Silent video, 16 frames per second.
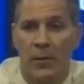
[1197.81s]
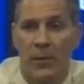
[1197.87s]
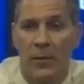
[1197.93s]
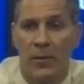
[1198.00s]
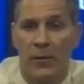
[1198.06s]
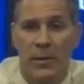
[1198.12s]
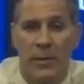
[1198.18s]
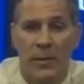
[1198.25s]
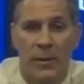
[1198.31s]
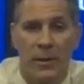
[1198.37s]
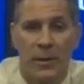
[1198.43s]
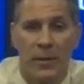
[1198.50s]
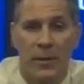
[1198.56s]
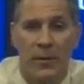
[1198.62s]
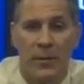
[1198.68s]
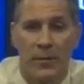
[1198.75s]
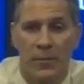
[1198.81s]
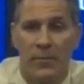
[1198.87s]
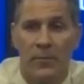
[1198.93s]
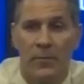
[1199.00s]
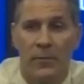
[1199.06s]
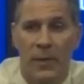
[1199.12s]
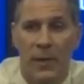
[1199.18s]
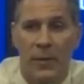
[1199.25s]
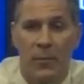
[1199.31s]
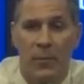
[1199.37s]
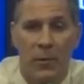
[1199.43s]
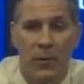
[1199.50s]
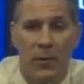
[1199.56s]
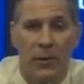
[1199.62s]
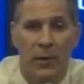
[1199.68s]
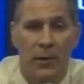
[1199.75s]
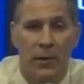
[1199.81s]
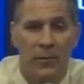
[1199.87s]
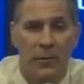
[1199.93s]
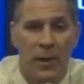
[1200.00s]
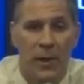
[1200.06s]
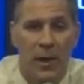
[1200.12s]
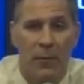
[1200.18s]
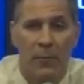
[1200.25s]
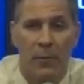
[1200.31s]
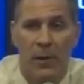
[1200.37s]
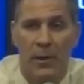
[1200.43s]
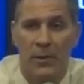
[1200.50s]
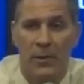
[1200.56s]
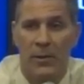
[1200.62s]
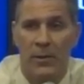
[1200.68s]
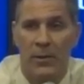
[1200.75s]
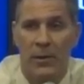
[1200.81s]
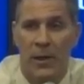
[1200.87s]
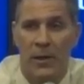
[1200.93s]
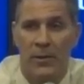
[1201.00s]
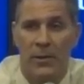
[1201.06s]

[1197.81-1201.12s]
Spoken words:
You know, we just needed to keep working and capitalize on a chance